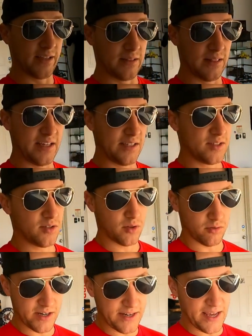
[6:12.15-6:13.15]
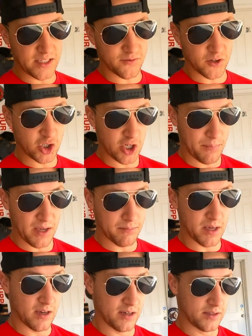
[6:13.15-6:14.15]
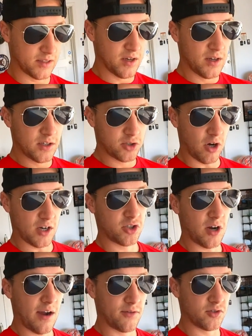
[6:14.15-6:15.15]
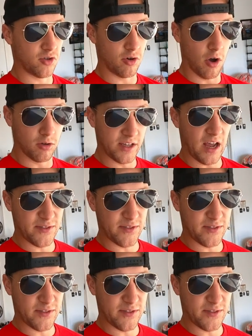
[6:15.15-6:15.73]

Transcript: at least three days for shipping because truck drivers are only,